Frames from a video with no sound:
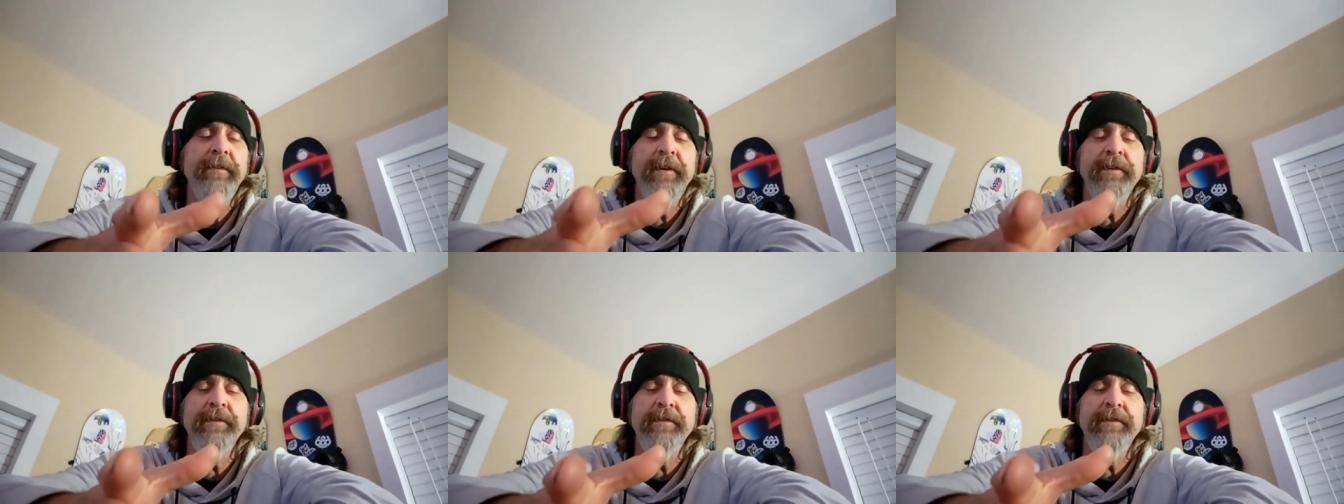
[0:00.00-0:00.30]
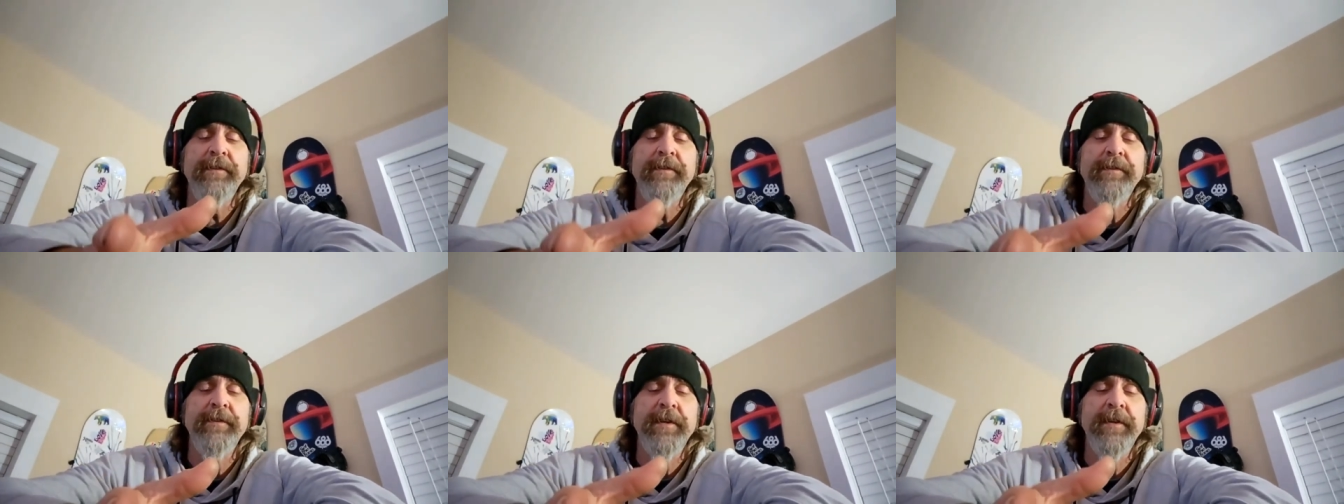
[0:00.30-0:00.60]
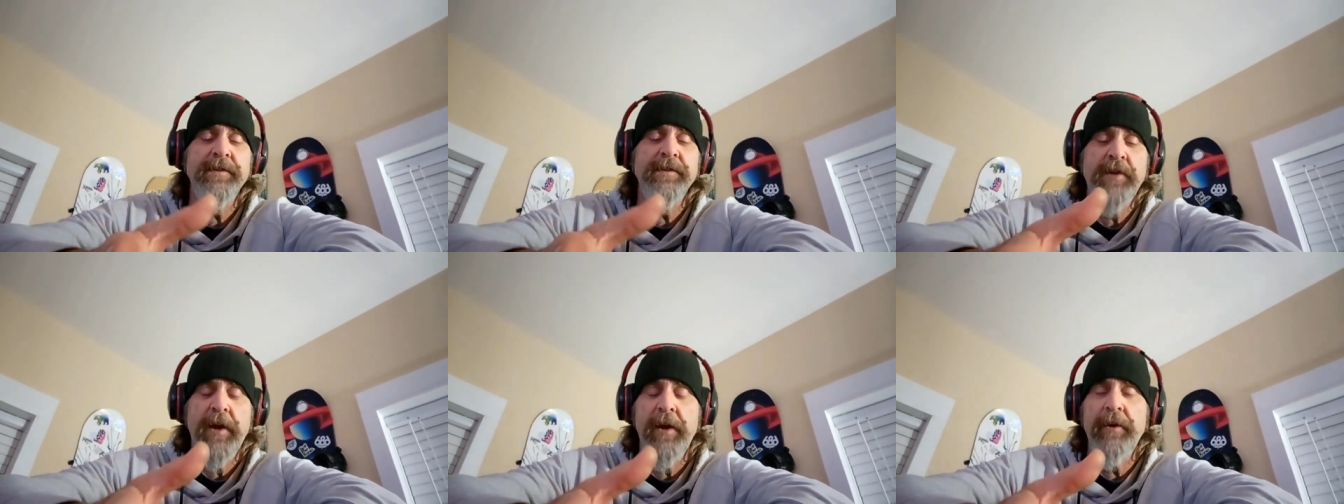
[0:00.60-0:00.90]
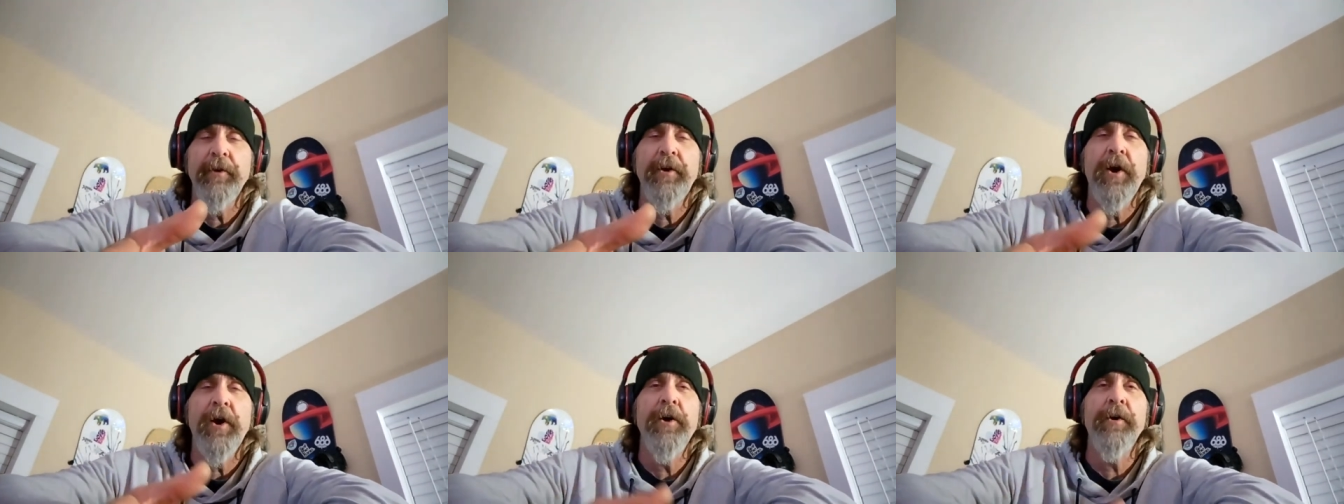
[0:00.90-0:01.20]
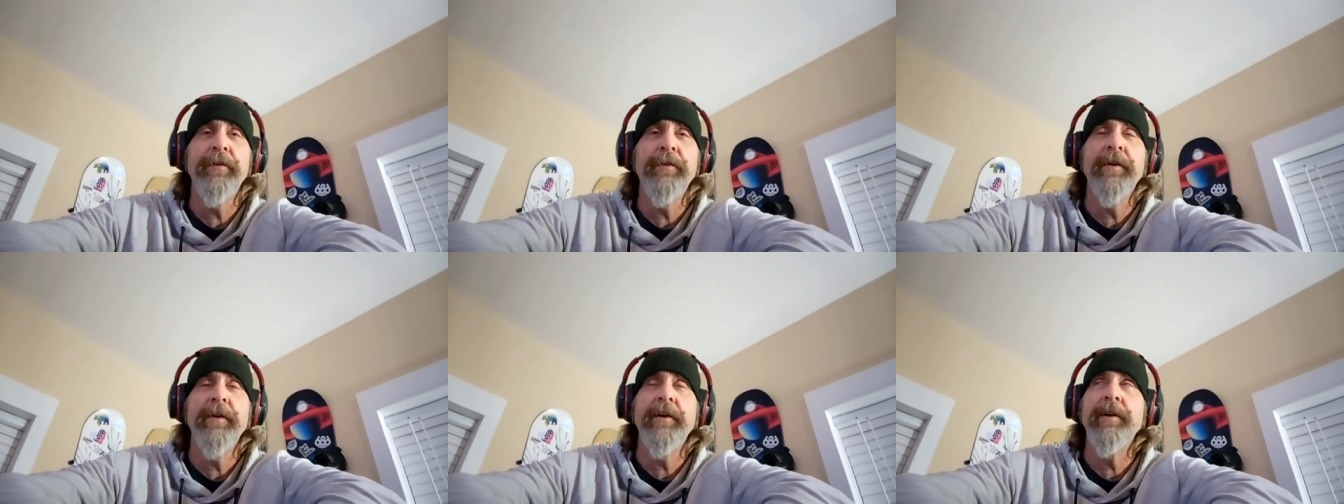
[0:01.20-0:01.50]
this channel
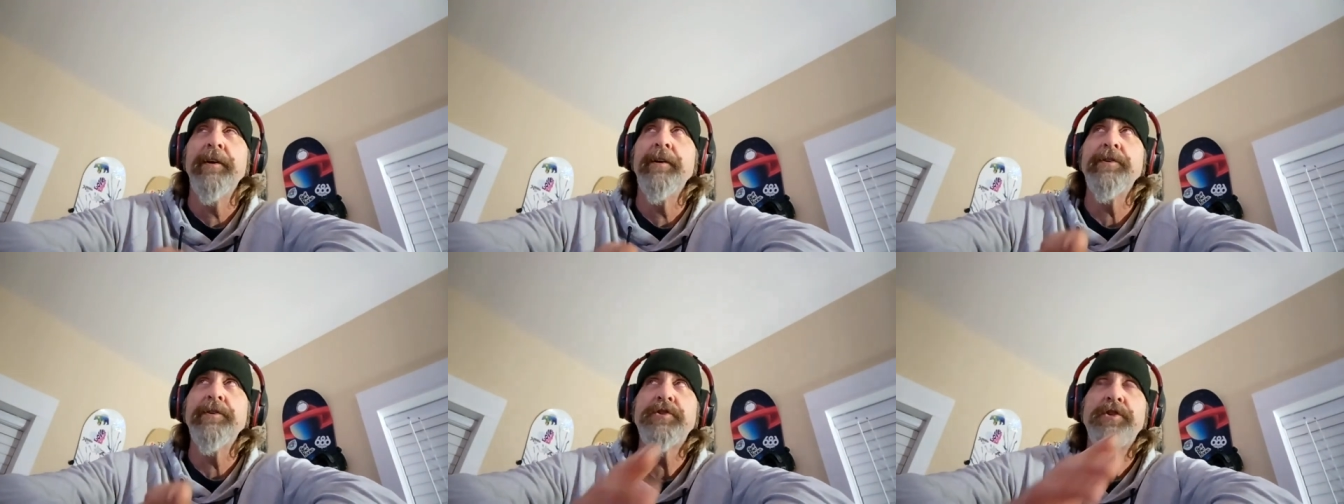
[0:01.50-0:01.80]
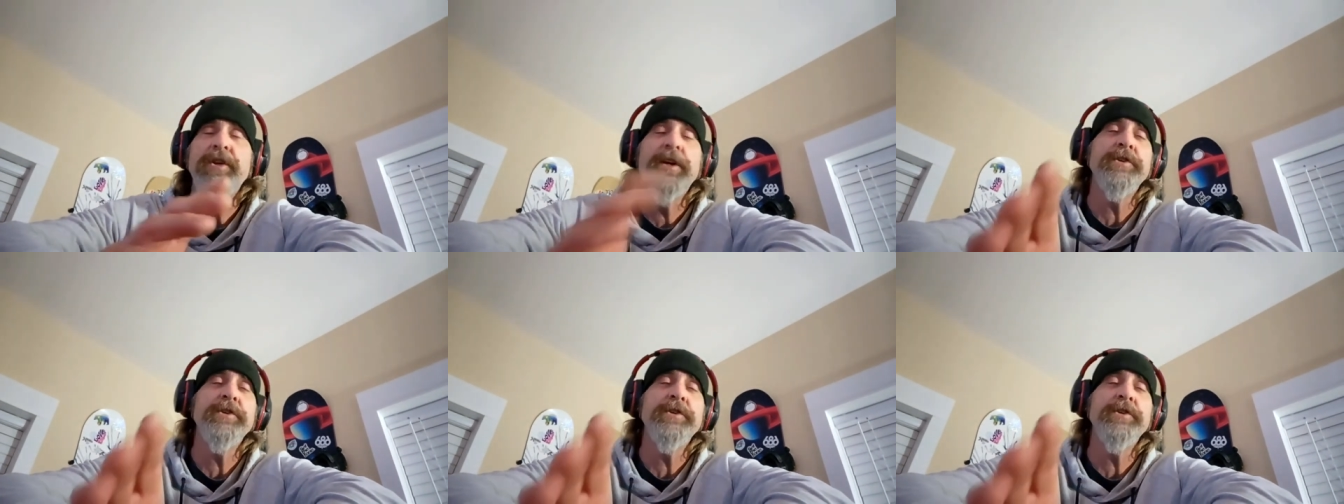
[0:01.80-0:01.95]
called the